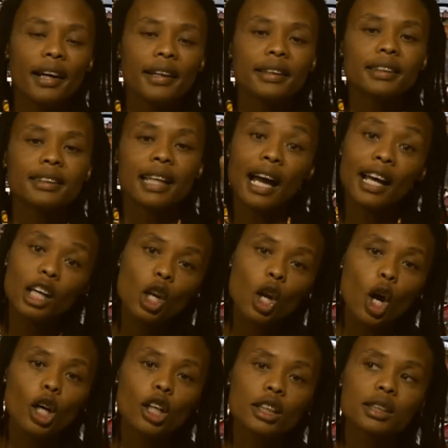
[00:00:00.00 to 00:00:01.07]
and
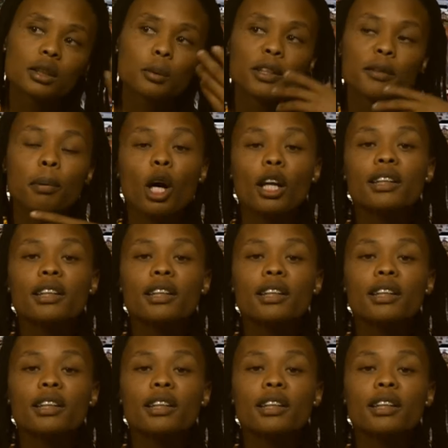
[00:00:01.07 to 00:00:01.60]
dialogues with